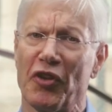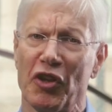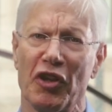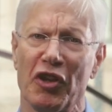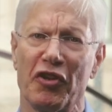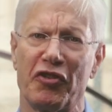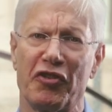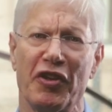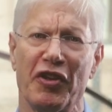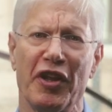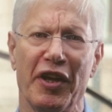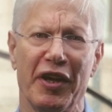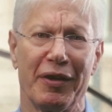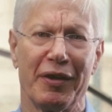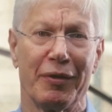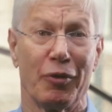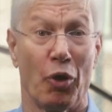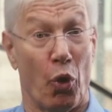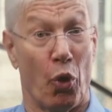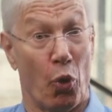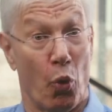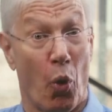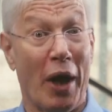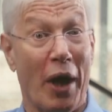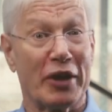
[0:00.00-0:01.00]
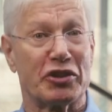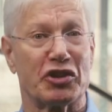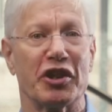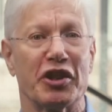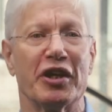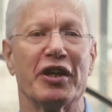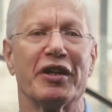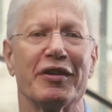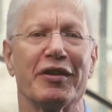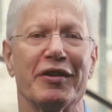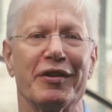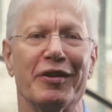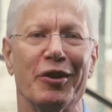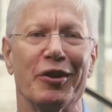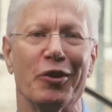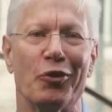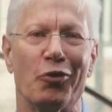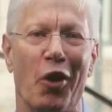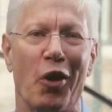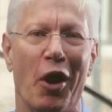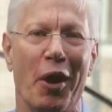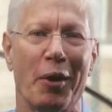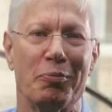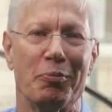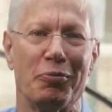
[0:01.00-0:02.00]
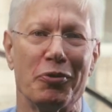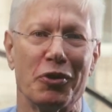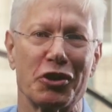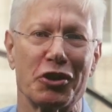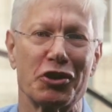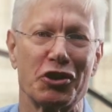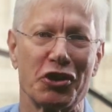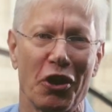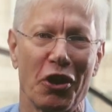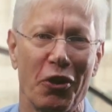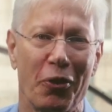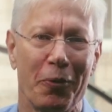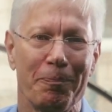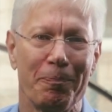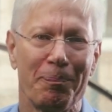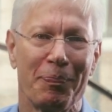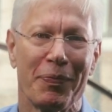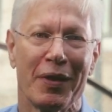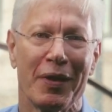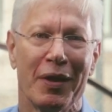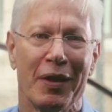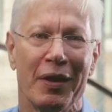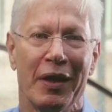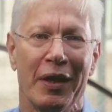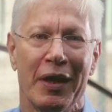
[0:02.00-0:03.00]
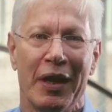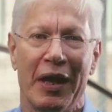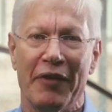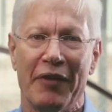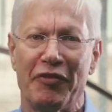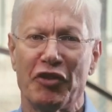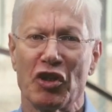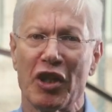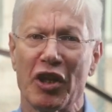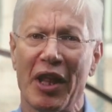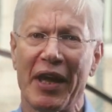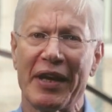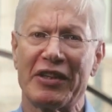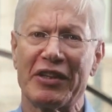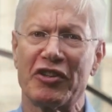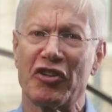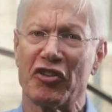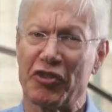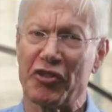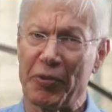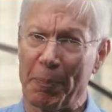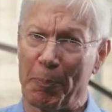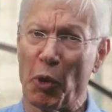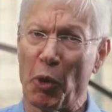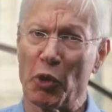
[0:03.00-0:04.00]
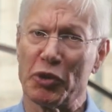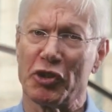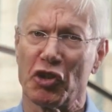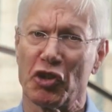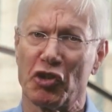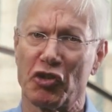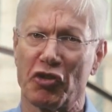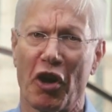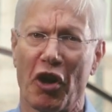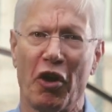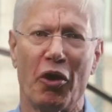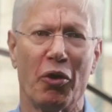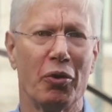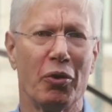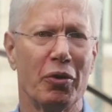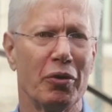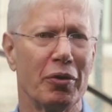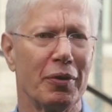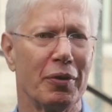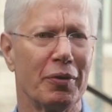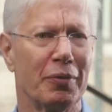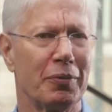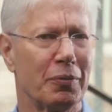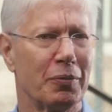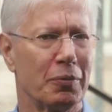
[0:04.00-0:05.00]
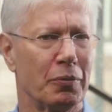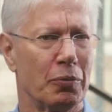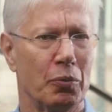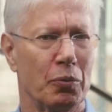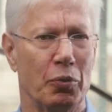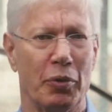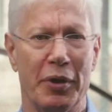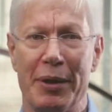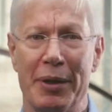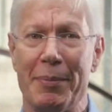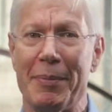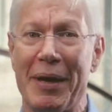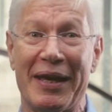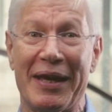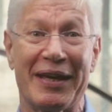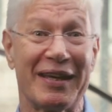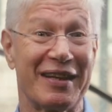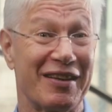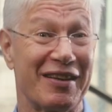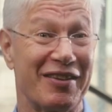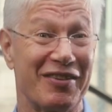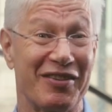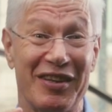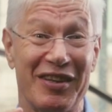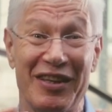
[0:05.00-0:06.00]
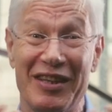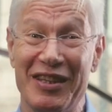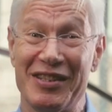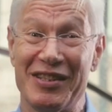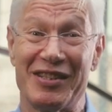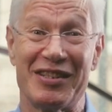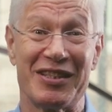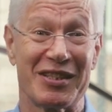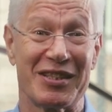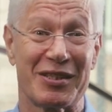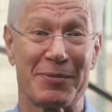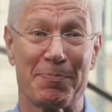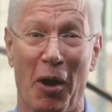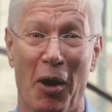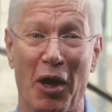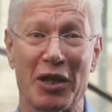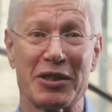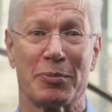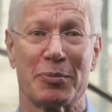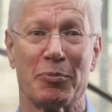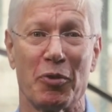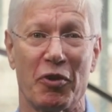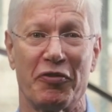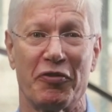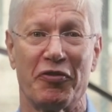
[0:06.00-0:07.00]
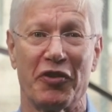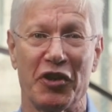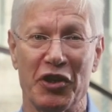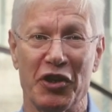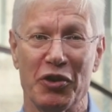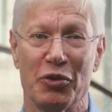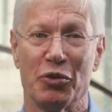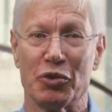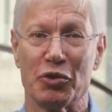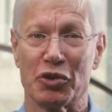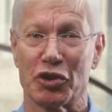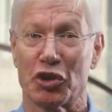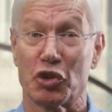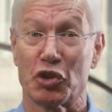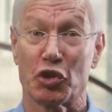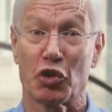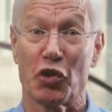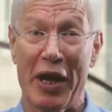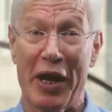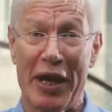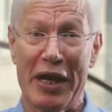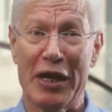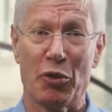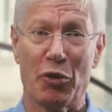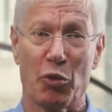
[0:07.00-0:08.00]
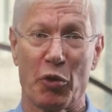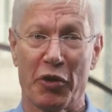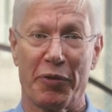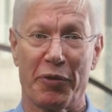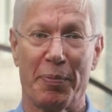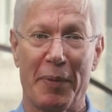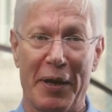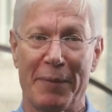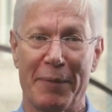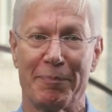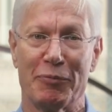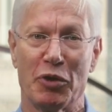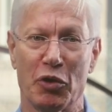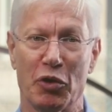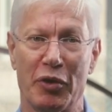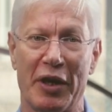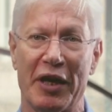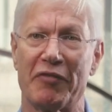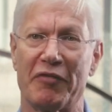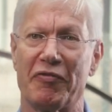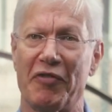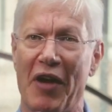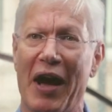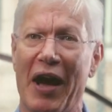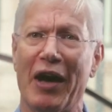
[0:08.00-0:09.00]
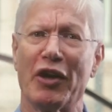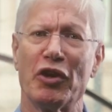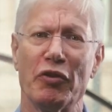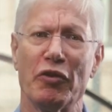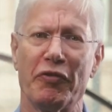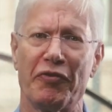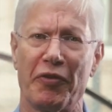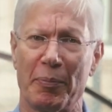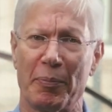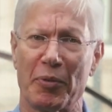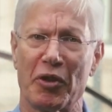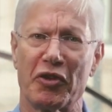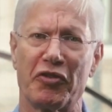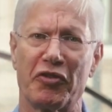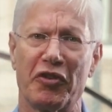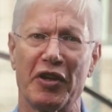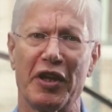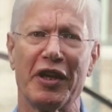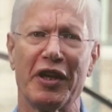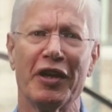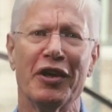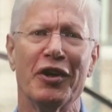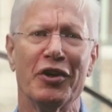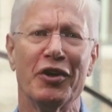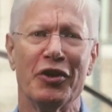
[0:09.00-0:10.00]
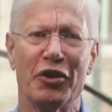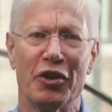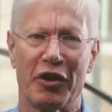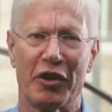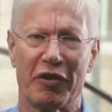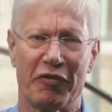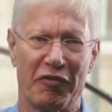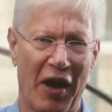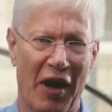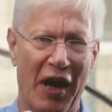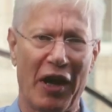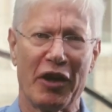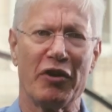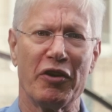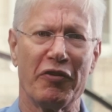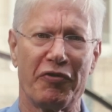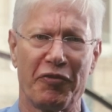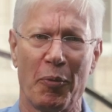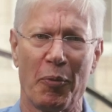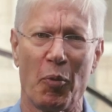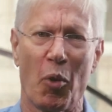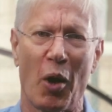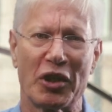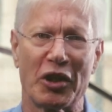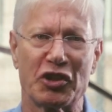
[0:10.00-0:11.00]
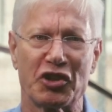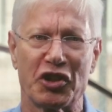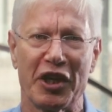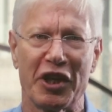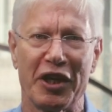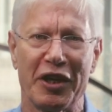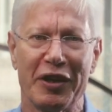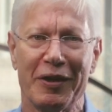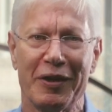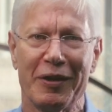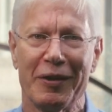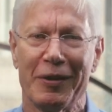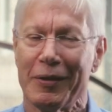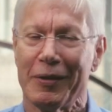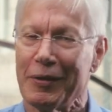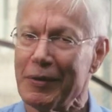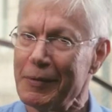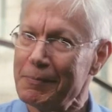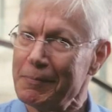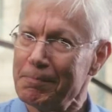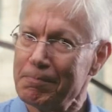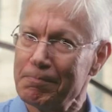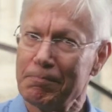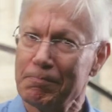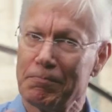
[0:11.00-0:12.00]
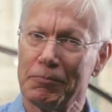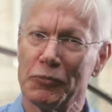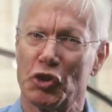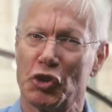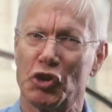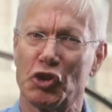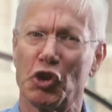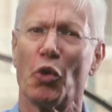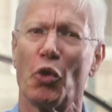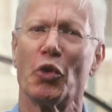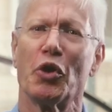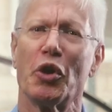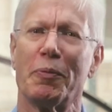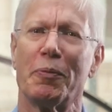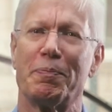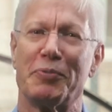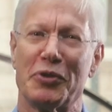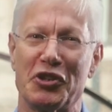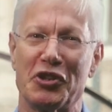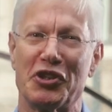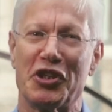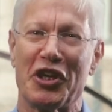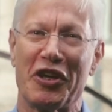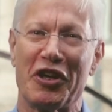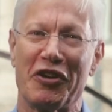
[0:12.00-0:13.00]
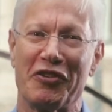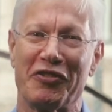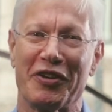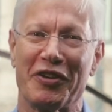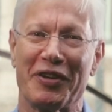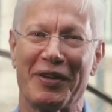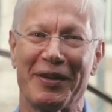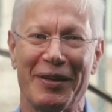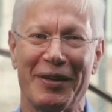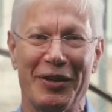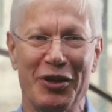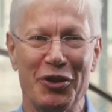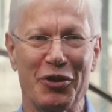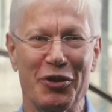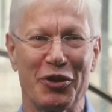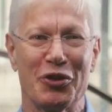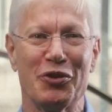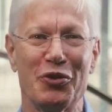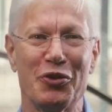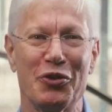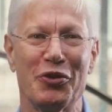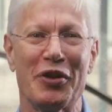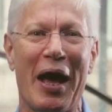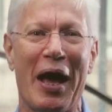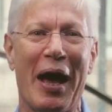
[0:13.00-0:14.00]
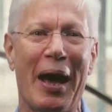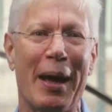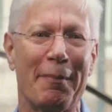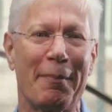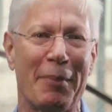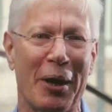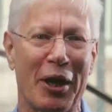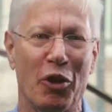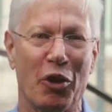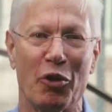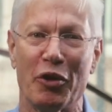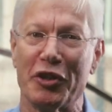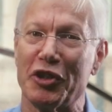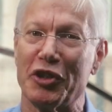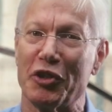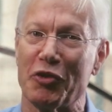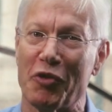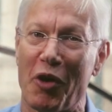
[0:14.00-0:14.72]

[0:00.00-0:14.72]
listening or watching The Yaron Brook Show. If you'd like to support the show, we make it as easy as possible for you to trade with me. You get value from listening. You get value from watching. Show your appreciation. You can do that by going to